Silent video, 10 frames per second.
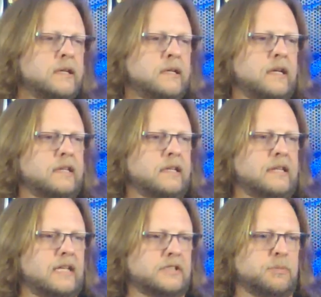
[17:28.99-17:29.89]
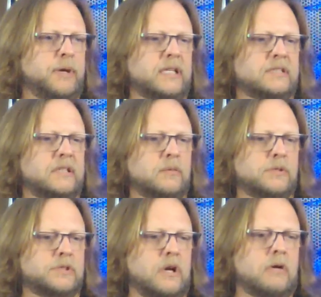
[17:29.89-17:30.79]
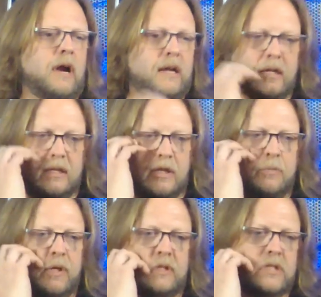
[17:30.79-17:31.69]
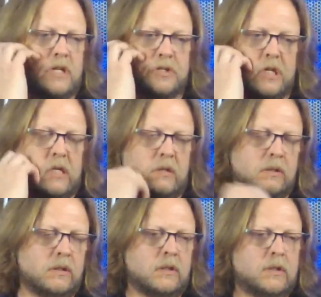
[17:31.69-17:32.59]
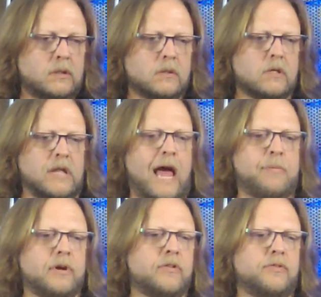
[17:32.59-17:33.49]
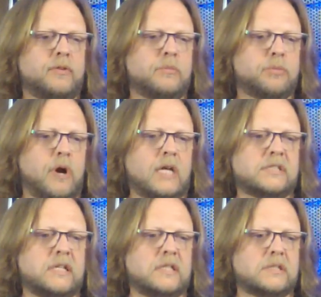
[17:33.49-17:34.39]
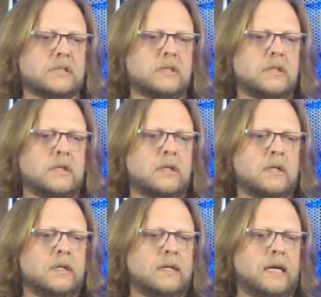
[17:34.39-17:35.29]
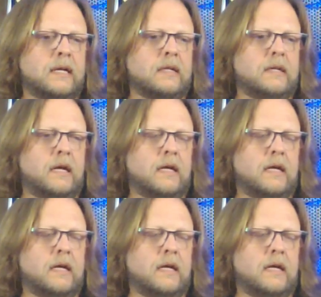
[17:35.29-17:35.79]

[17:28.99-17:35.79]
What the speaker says: And I think that's the biggest thing with songwriting. I think it can be such a collaborative process, and